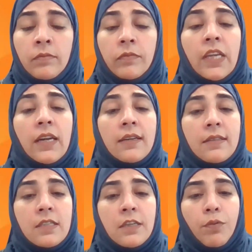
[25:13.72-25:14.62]
there are
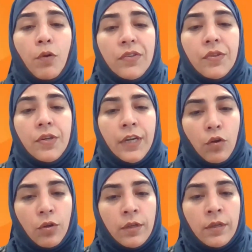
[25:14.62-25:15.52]
certain policy
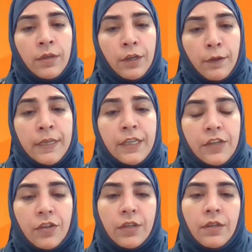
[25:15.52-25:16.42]

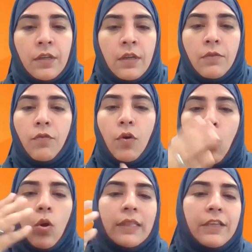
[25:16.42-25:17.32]
recommendation for
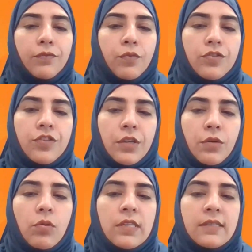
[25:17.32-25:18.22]
all these four
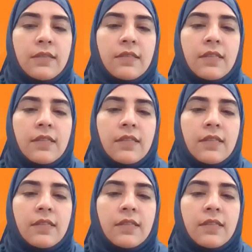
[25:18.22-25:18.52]
stakeholders.